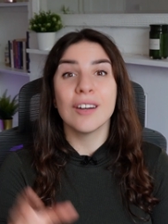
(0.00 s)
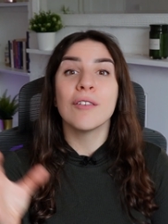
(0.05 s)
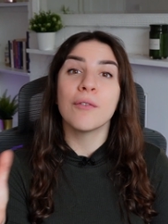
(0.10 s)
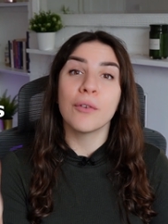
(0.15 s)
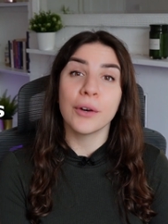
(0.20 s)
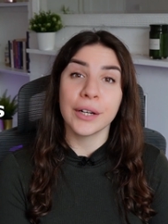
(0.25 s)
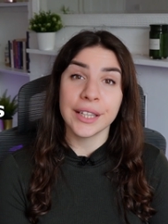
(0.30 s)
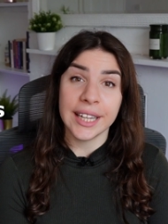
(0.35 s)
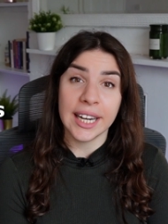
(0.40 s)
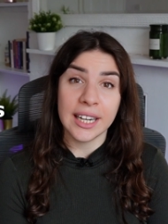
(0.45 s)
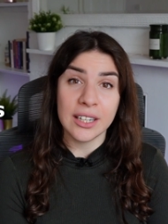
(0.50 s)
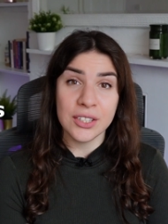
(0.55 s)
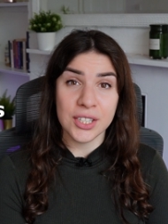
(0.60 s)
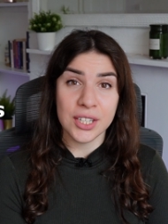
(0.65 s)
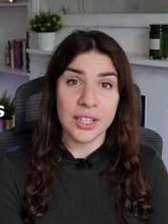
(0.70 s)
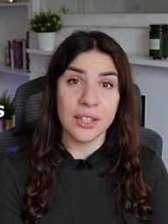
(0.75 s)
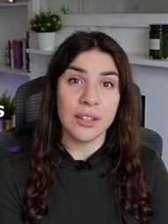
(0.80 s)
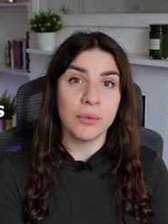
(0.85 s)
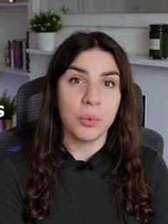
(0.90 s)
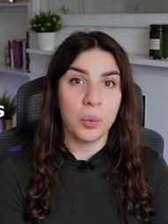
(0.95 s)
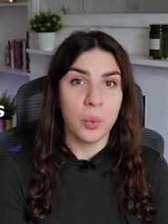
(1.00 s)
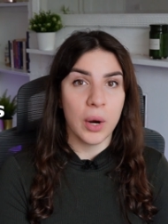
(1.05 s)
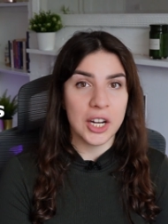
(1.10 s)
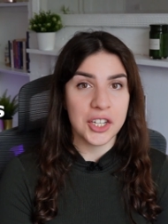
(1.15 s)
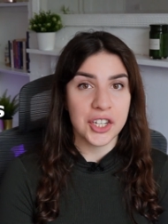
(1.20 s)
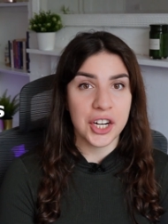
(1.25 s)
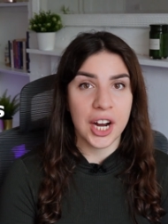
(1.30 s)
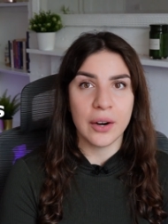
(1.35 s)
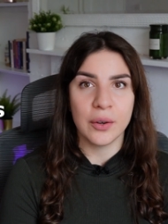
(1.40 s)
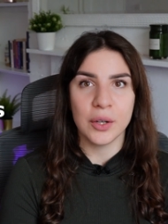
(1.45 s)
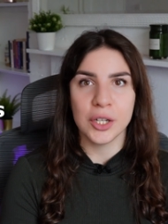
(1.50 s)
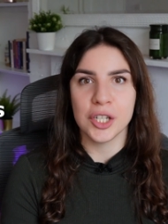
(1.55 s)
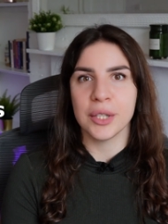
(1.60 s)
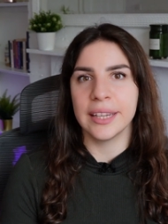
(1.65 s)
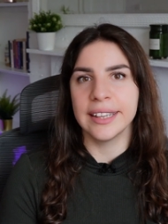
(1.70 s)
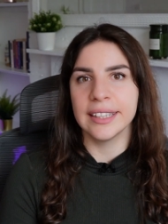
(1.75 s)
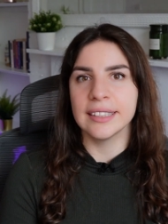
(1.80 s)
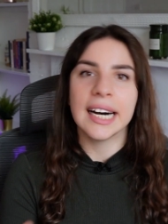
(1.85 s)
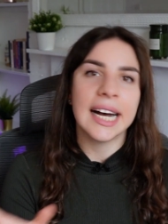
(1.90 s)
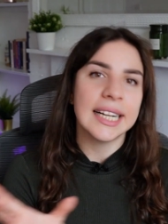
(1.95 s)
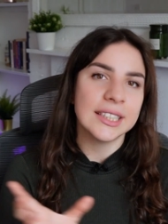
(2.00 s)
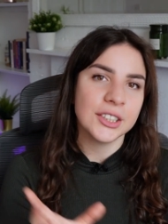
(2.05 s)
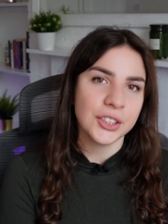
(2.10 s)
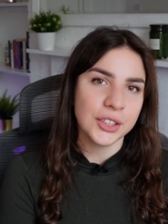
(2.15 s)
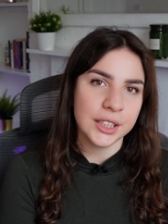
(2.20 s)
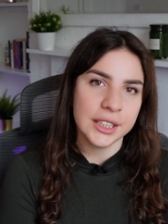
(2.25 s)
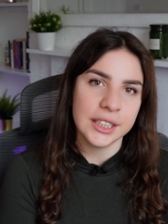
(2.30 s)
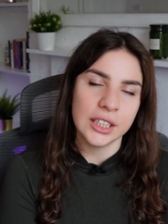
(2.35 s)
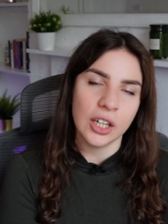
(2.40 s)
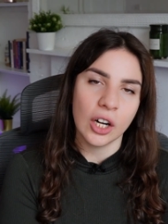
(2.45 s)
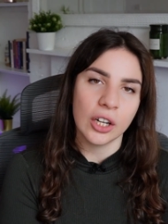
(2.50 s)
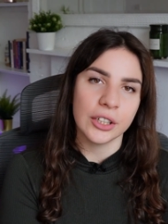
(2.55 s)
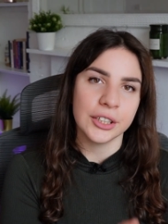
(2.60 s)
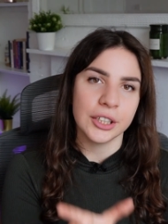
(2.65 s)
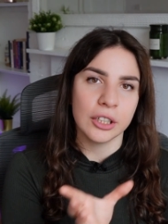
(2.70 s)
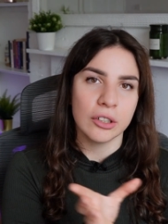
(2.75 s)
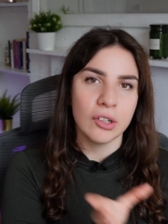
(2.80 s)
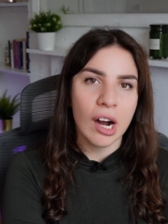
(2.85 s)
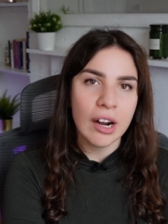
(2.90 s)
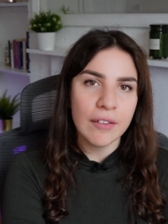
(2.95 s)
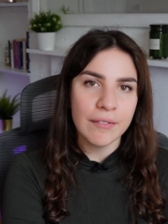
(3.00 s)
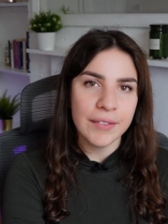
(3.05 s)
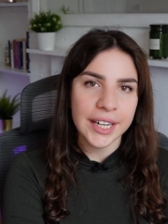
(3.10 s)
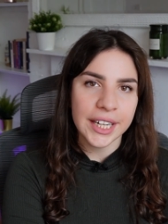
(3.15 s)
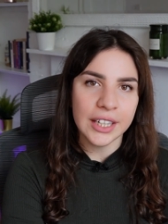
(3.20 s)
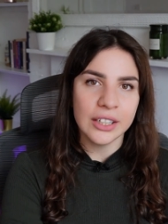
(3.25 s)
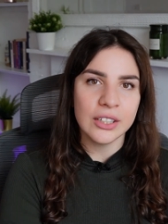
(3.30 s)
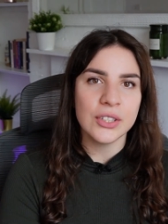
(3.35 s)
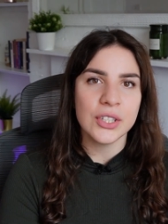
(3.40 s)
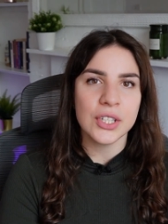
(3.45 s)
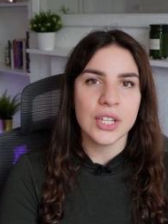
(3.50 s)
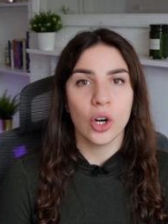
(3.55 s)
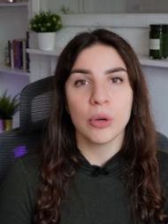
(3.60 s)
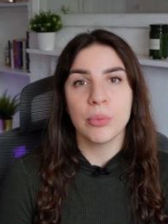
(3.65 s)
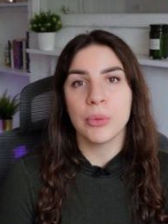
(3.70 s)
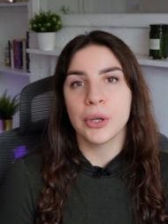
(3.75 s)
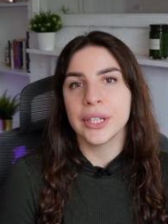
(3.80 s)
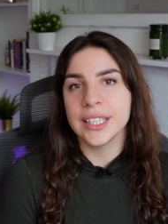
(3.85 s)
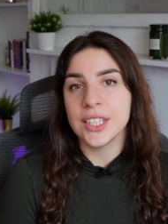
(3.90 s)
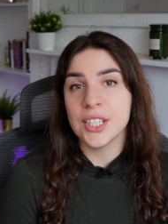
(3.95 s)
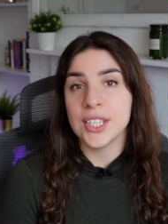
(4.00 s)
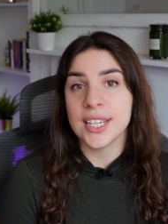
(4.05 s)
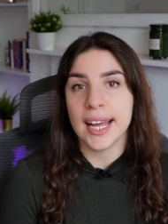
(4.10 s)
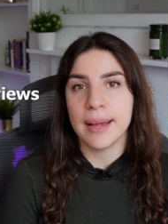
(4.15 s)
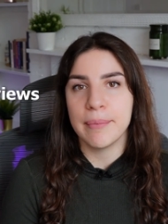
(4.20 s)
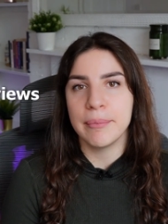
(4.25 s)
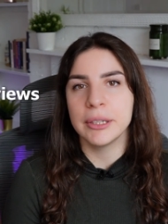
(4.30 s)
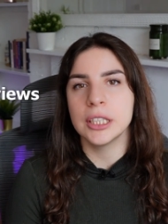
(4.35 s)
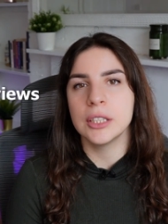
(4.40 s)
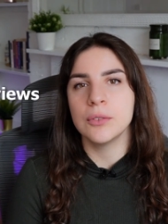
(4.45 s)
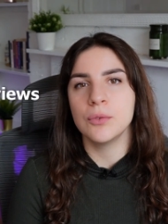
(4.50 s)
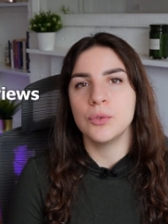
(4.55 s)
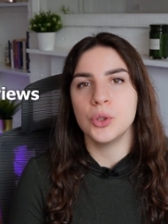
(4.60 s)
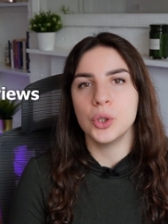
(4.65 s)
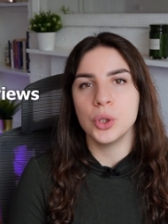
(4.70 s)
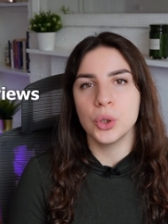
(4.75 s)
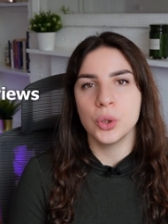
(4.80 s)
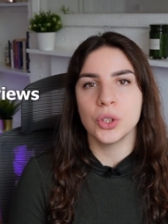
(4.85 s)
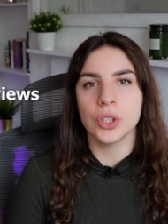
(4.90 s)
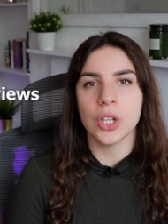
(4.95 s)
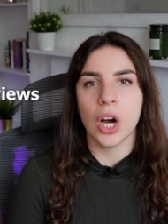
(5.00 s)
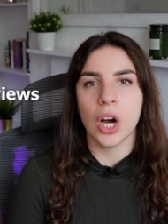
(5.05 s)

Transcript: 4,000 watch hours in the last year on your long videos or more than 10 million views